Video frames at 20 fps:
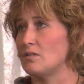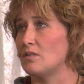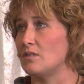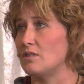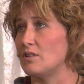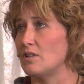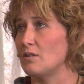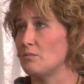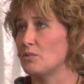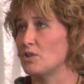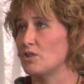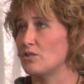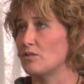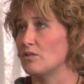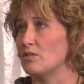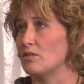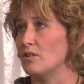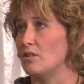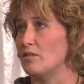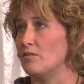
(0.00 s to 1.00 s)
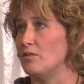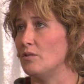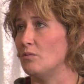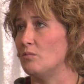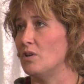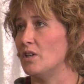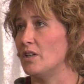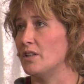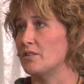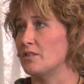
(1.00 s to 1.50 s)
The temperature of the
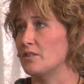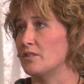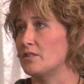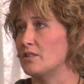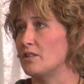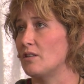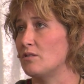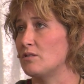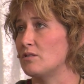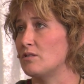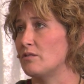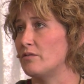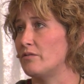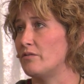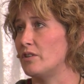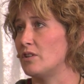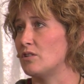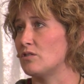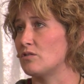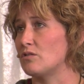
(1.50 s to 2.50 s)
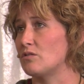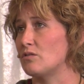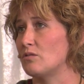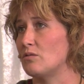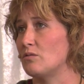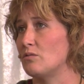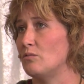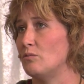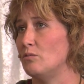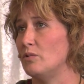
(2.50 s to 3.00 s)
water tells the fish
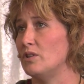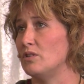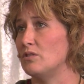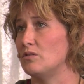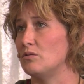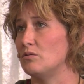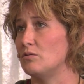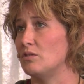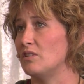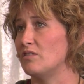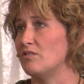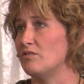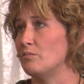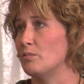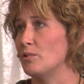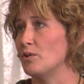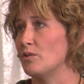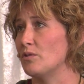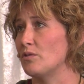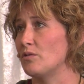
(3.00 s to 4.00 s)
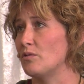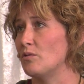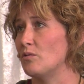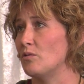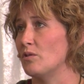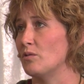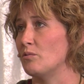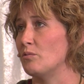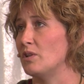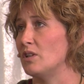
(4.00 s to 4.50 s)
when to give birth
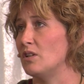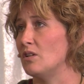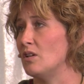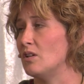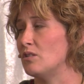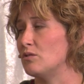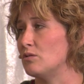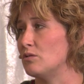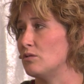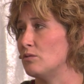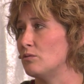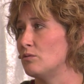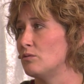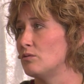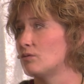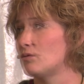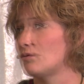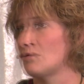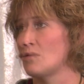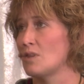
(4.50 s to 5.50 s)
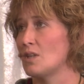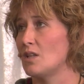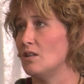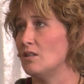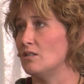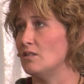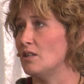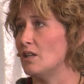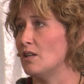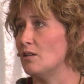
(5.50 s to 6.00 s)
or when not to.
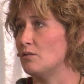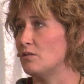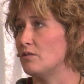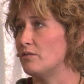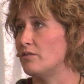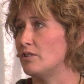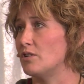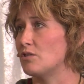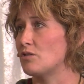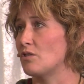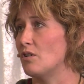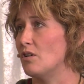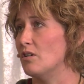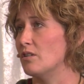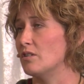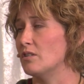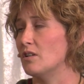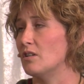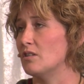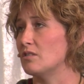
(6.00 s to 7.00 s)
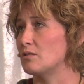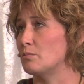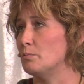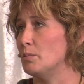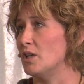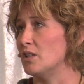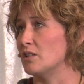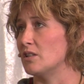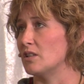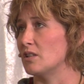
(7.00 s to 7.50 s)
And now the fish are not
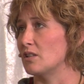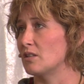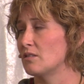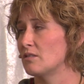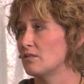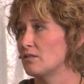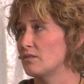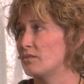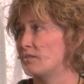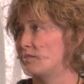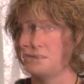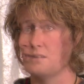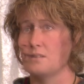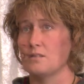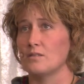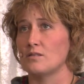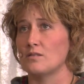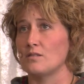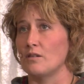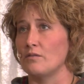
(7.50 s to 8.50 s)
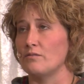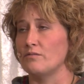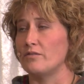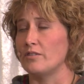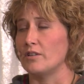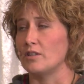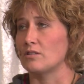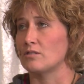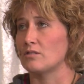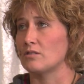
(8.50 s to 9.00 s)
spawning. Some
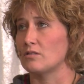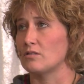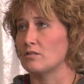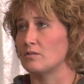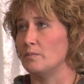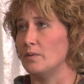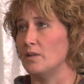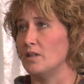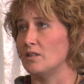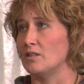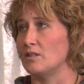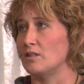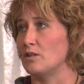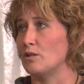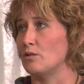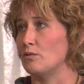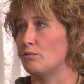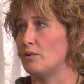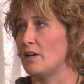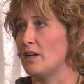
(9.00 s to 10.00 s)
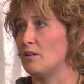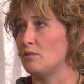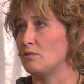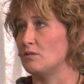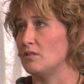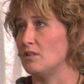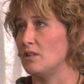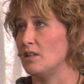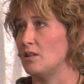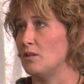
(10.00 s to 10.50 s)
fish spawn
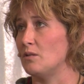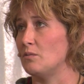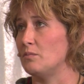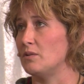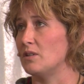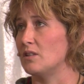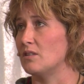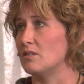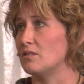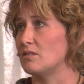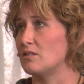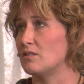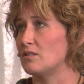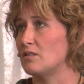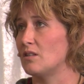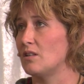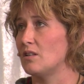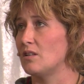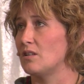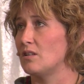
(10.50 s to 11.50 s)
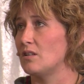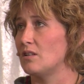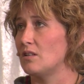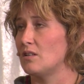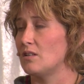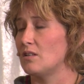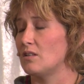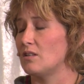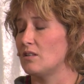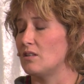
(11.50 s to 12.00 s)
year-round now because
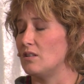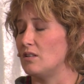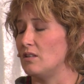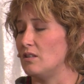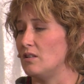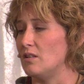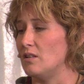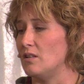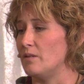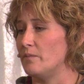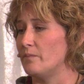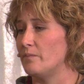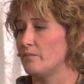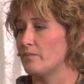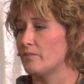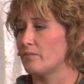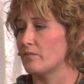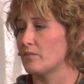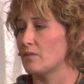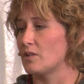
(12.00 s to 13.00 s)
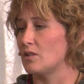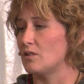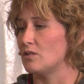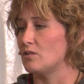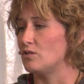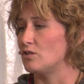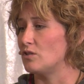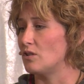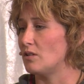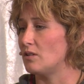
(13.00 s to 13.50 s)
the
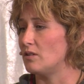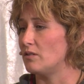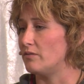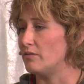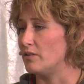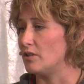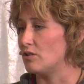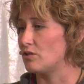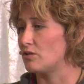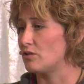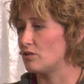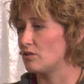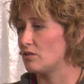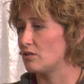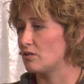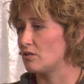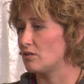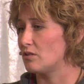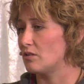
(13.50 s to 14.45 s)
jellyfish